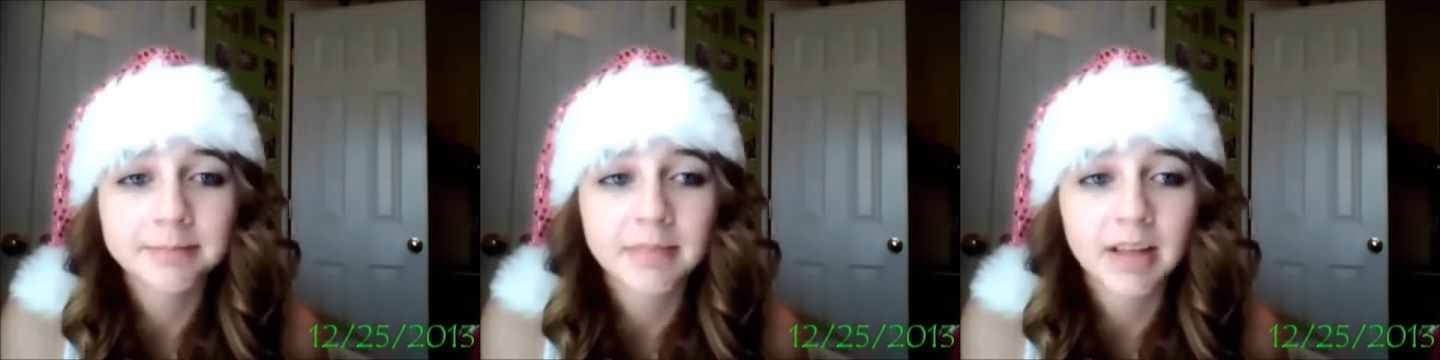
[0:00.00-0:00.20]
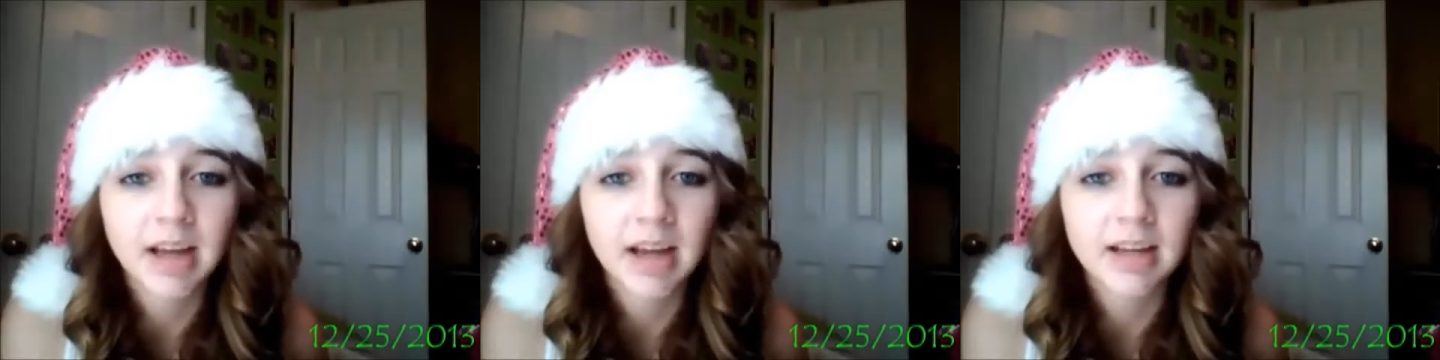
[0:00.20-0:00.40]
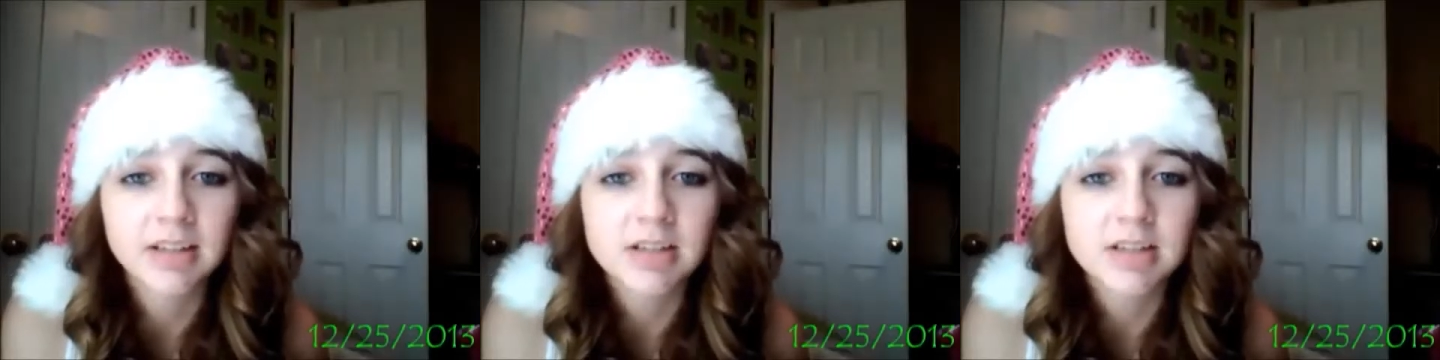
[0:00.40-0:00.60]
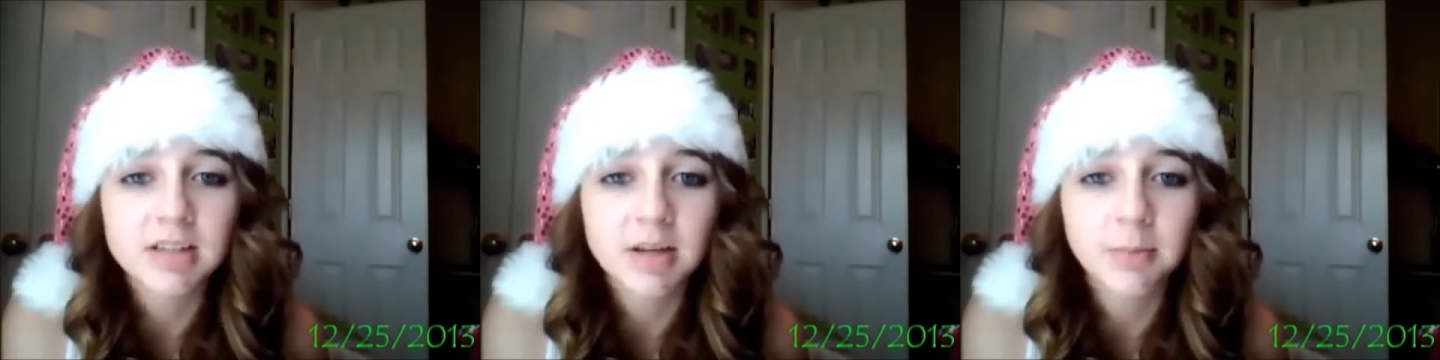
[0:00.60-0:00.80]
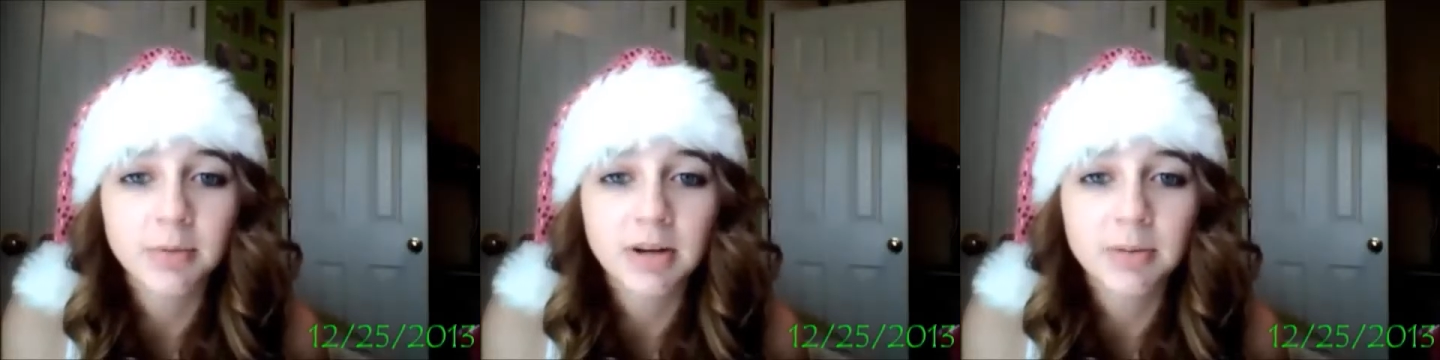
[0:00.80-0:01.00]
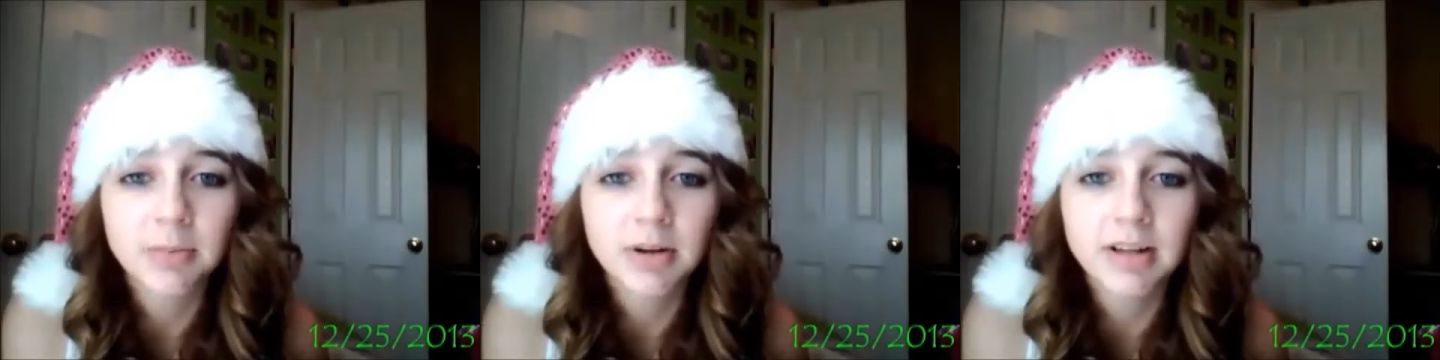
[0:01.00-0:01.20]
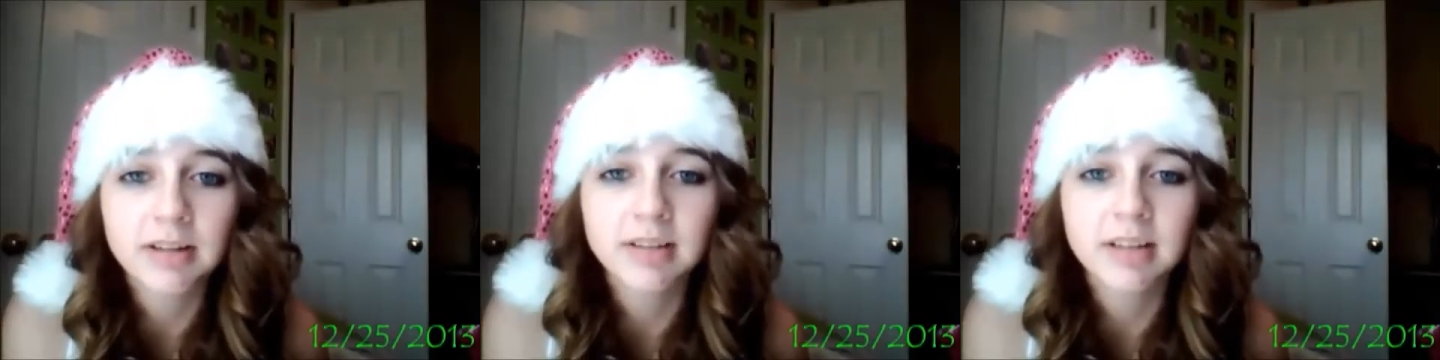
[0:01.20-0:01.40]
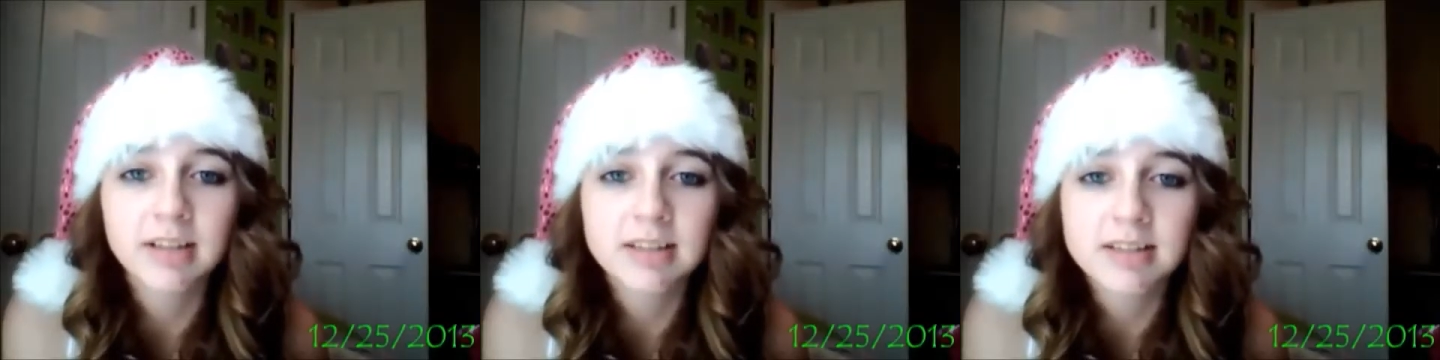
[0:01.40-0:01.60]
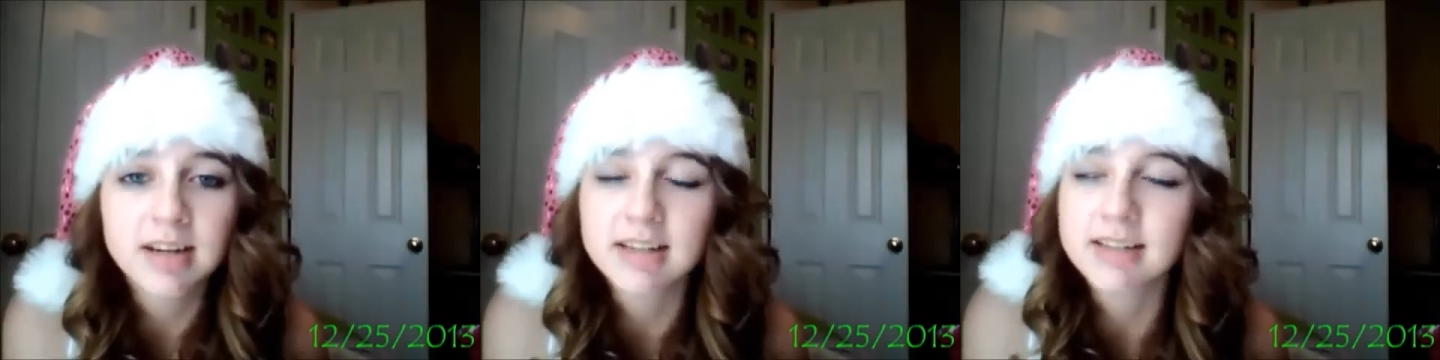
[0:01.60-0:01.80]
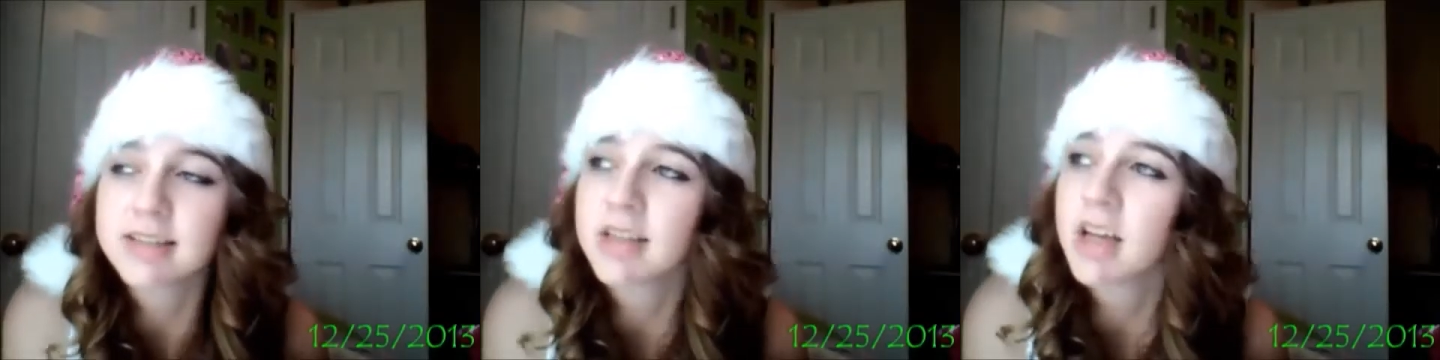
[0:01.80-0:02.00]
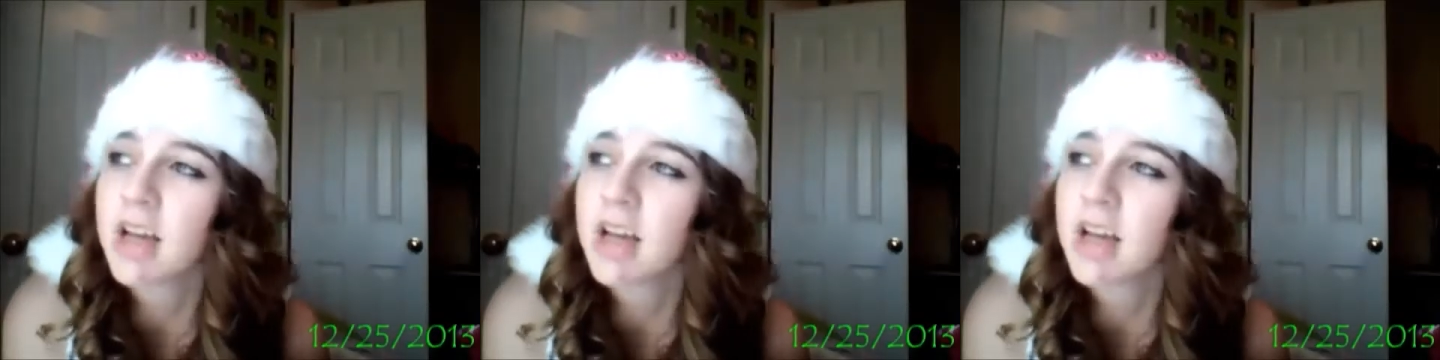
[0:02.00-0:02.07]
I just said pretty pretty. That's nice.